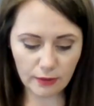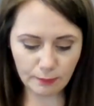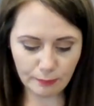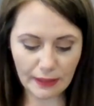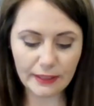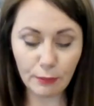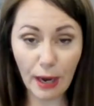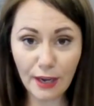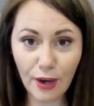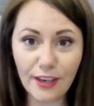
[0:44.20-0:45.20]

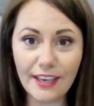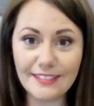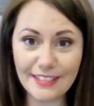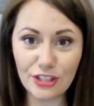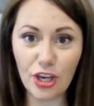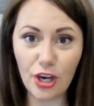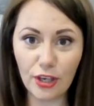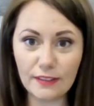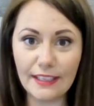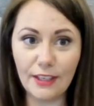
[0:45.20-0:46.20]
Reinhart and Stasia
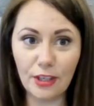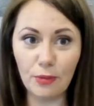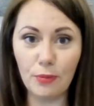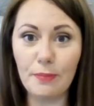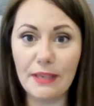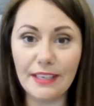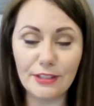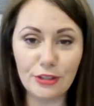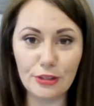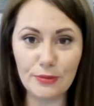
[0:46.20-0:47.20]
Hartley, who will be
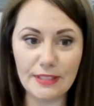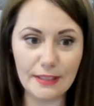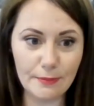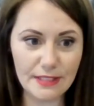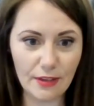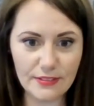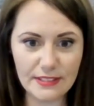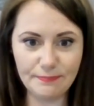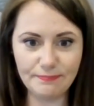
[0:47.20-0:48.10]
introducing themselves.